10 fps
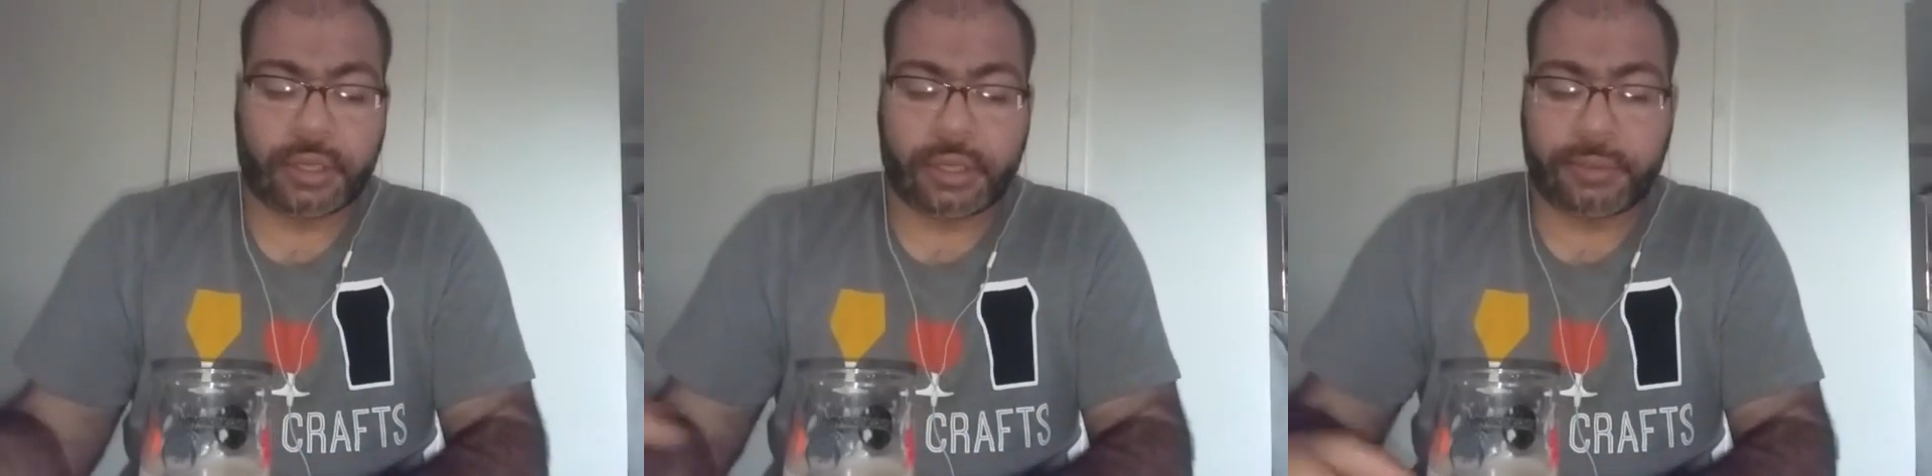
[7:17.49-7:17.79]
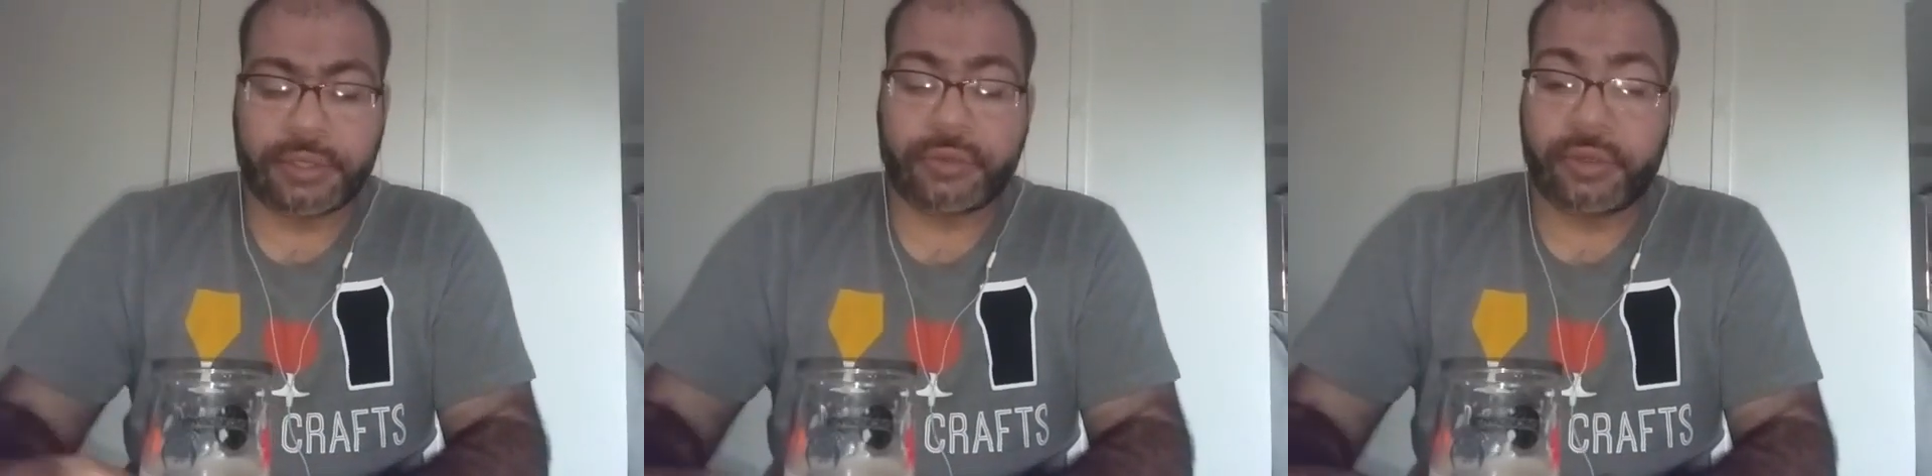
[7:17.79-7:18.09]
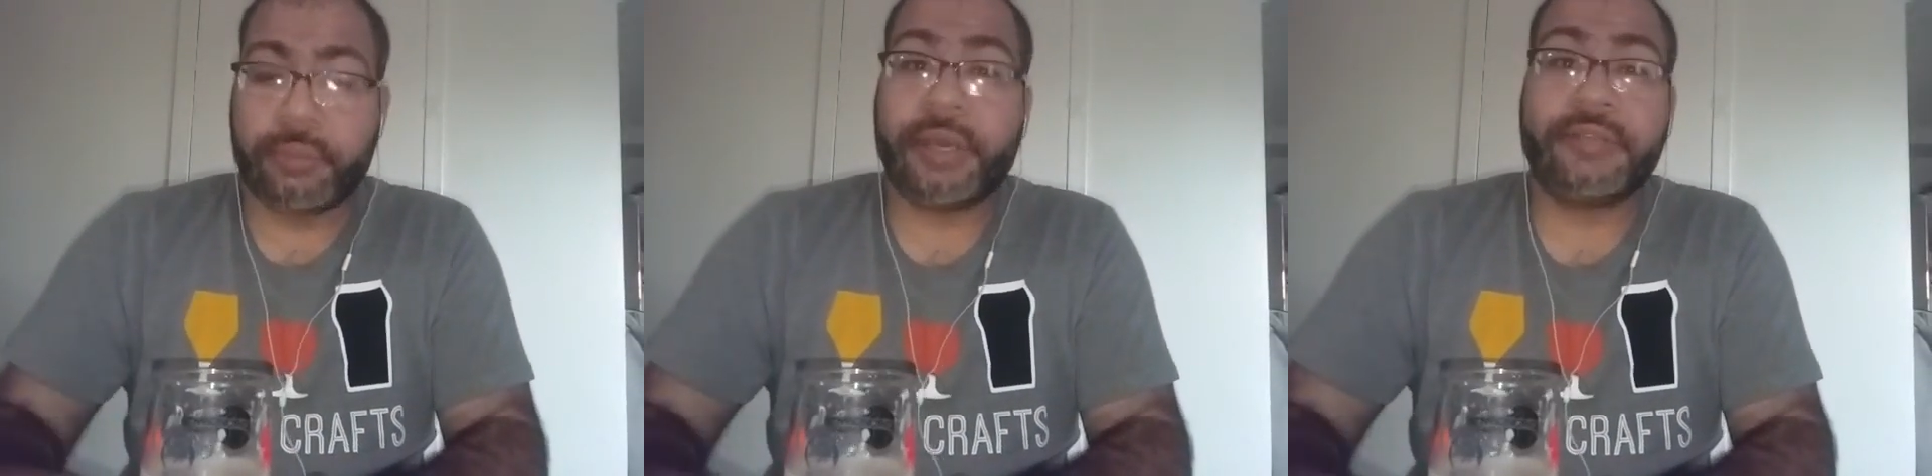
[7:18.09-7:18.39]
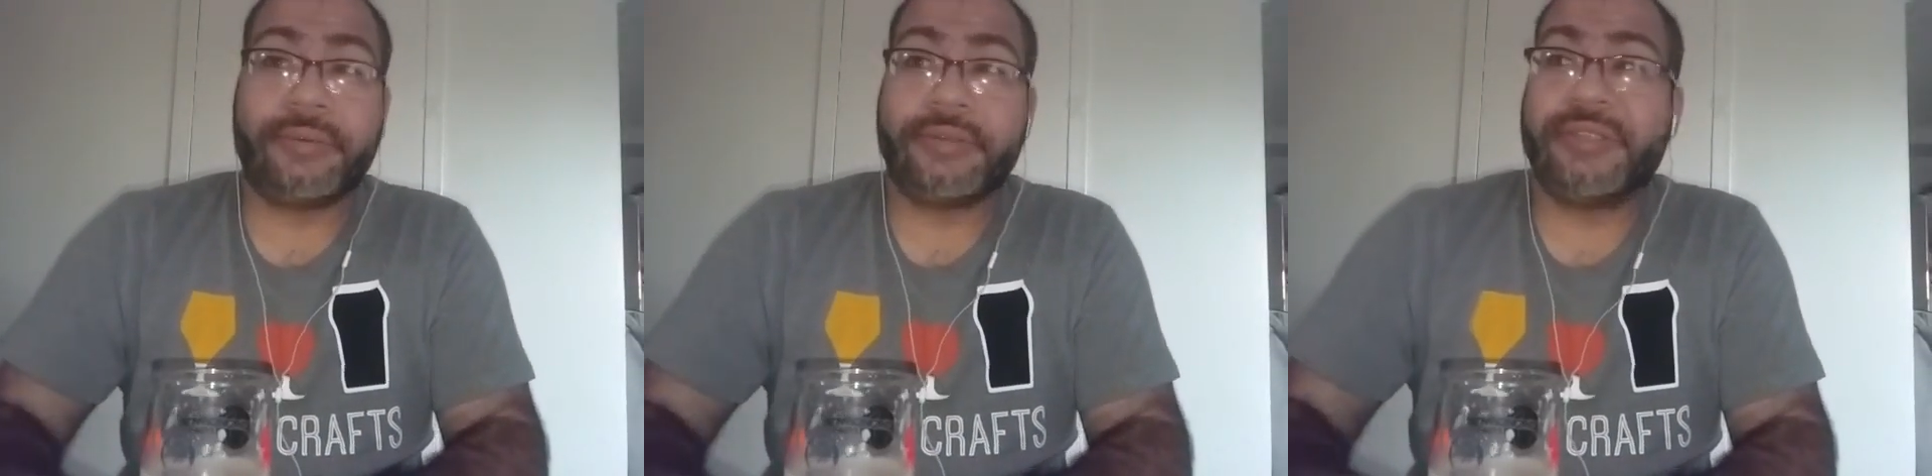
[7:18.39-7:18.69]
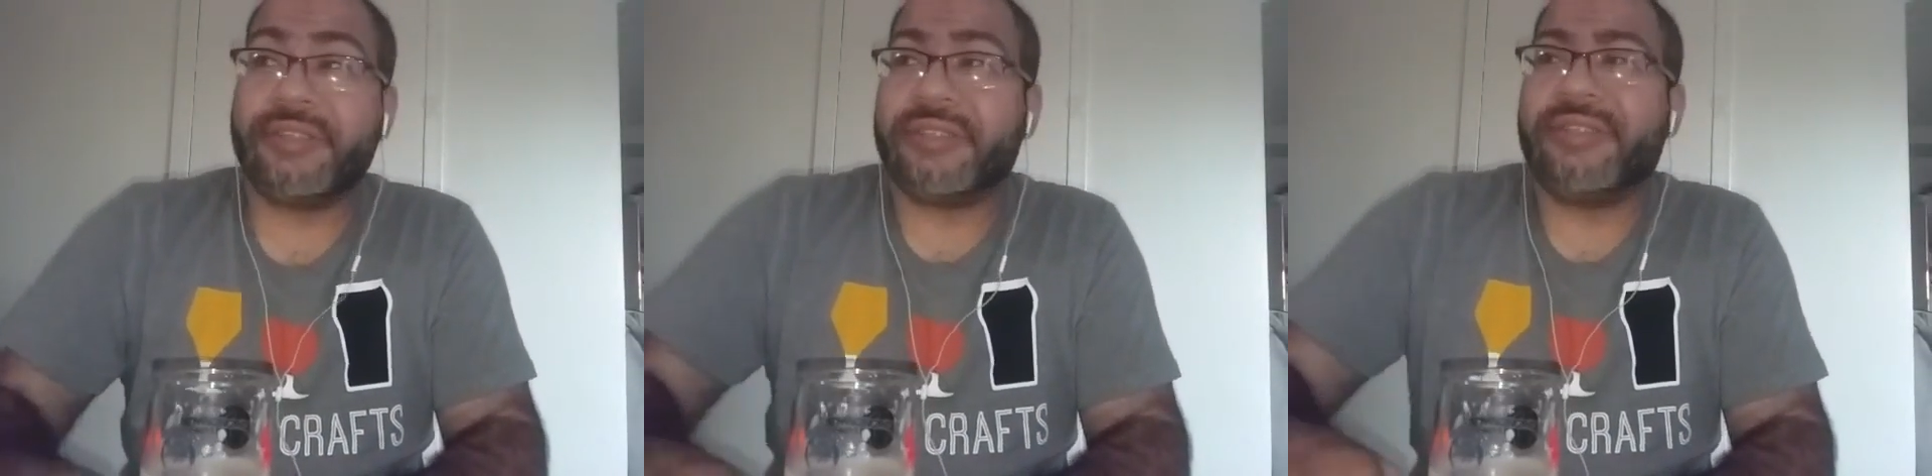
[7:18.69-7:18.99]
I'm enjoying the baseball
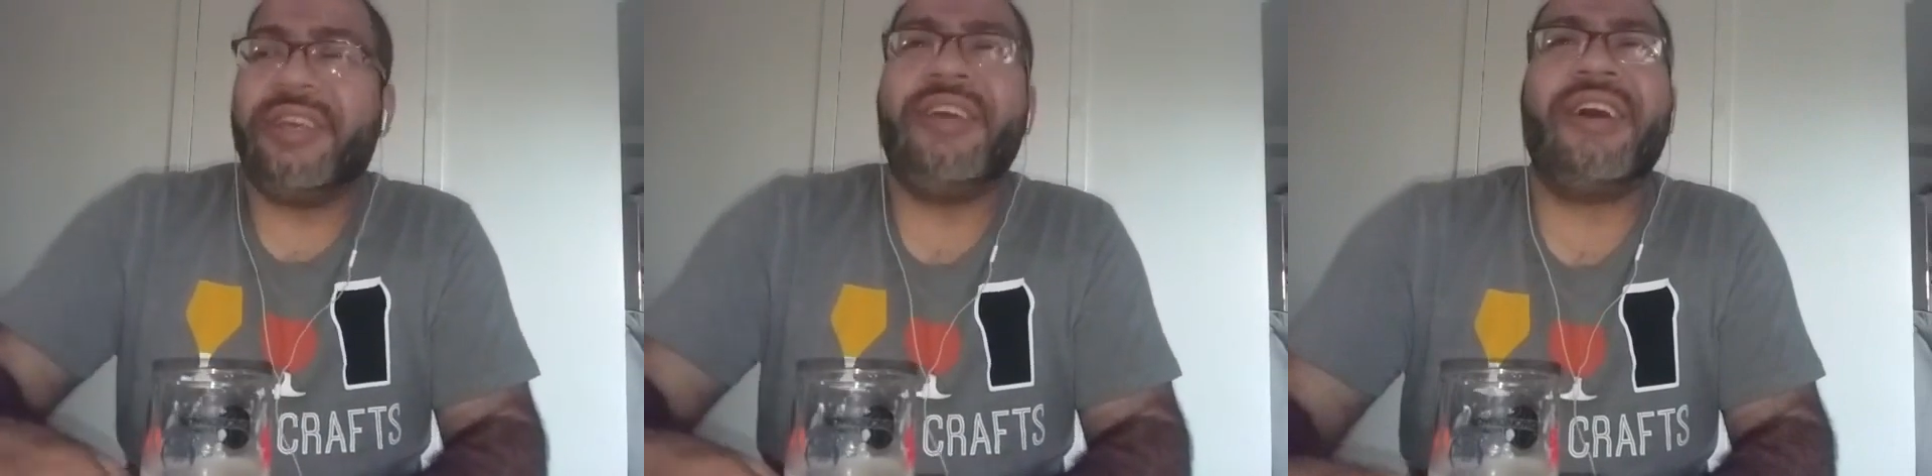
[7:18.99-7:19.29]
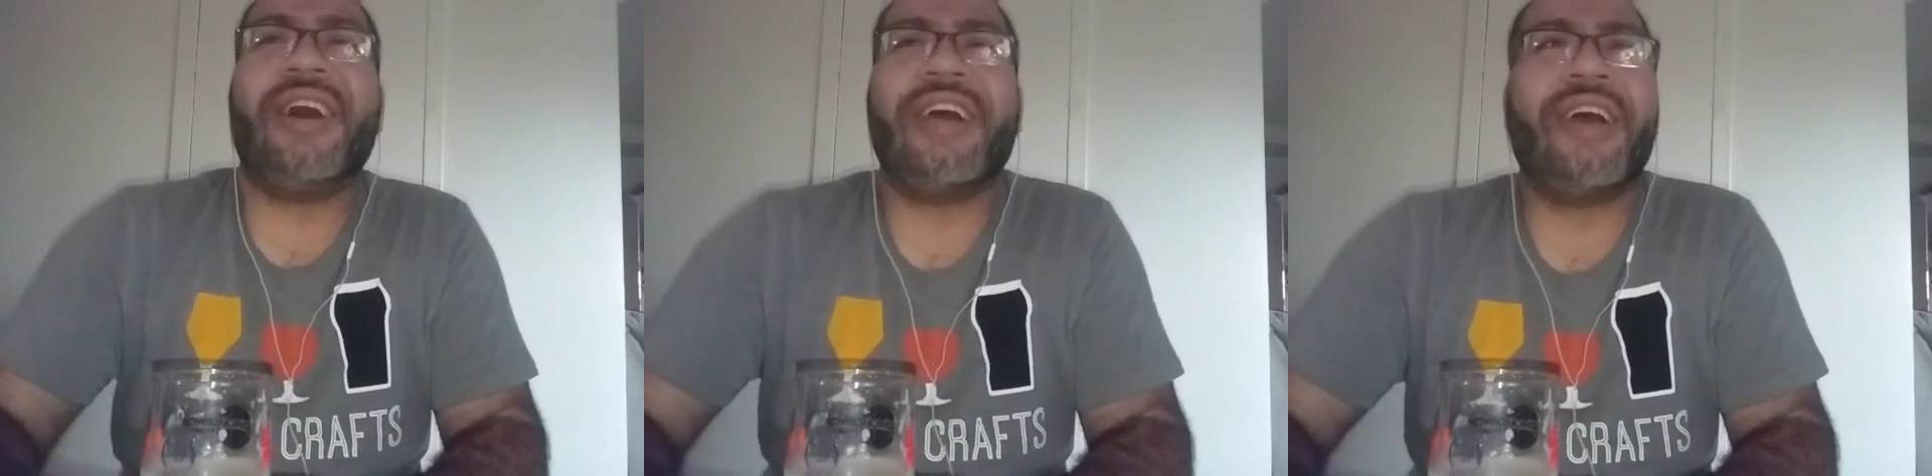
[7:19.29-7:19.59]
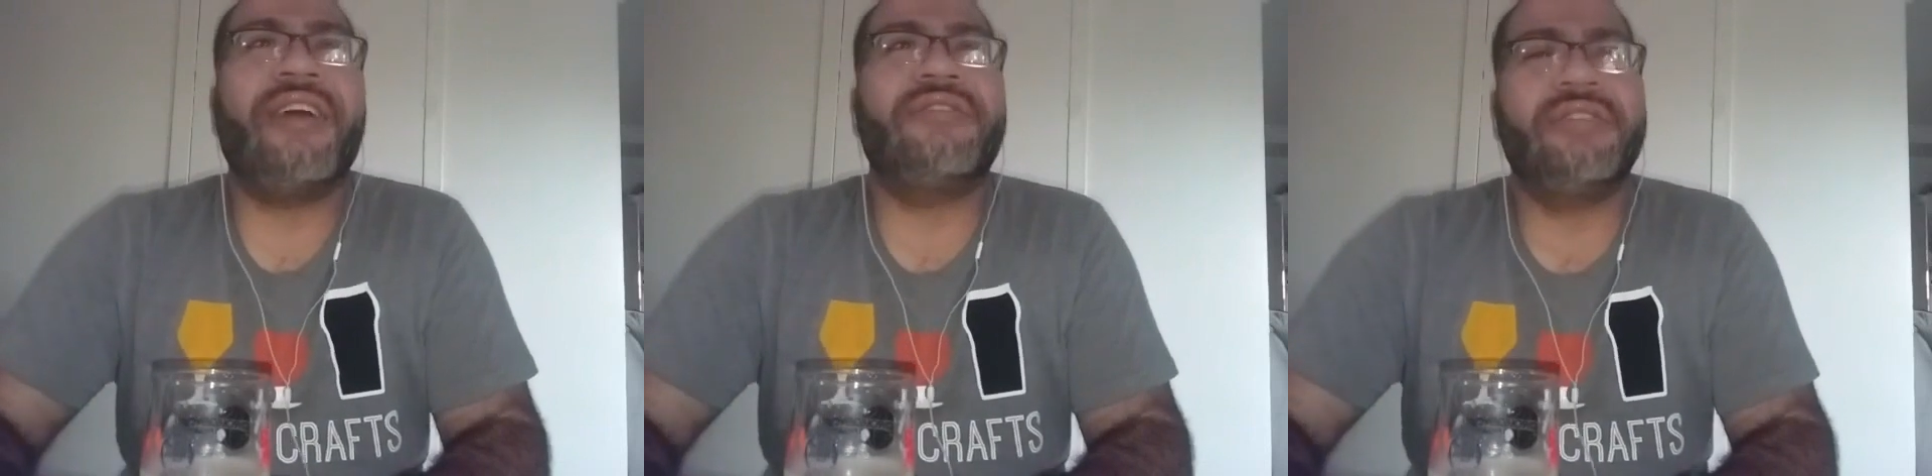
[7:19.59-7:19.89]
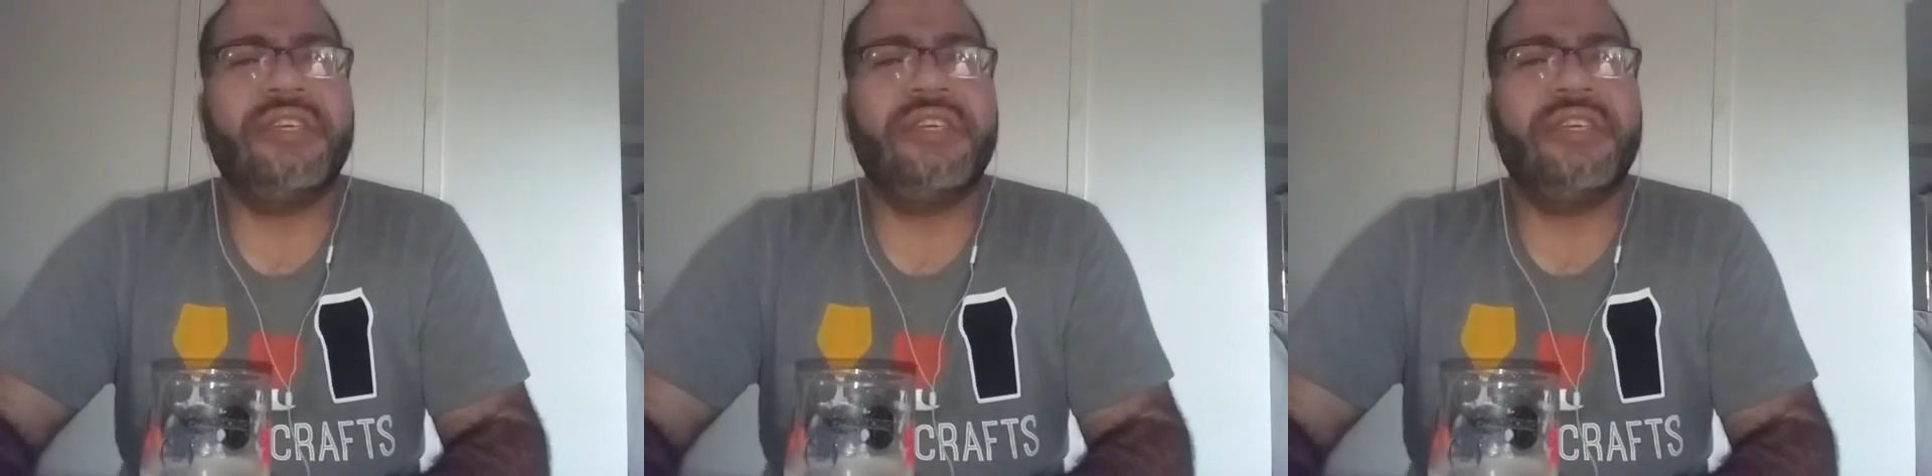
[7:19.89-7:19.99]
season. I